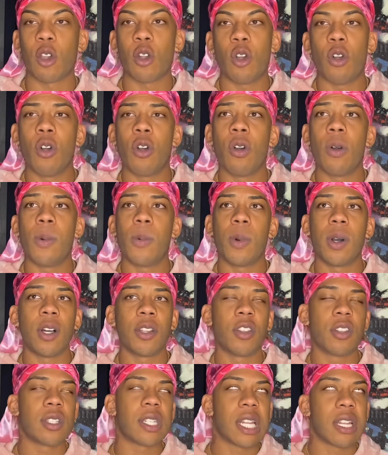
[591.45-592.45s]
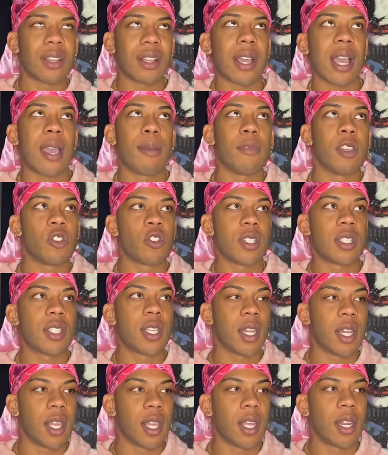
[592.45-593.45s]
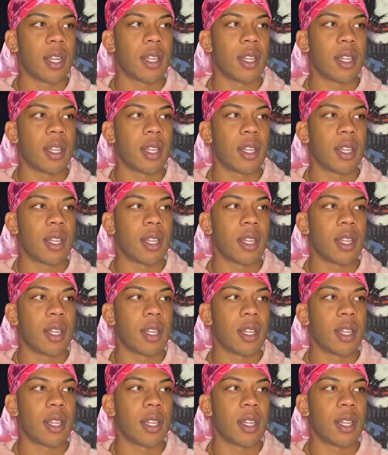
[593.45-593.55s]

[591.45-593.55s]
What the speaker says: oh, well, there's another guy I'm interested in.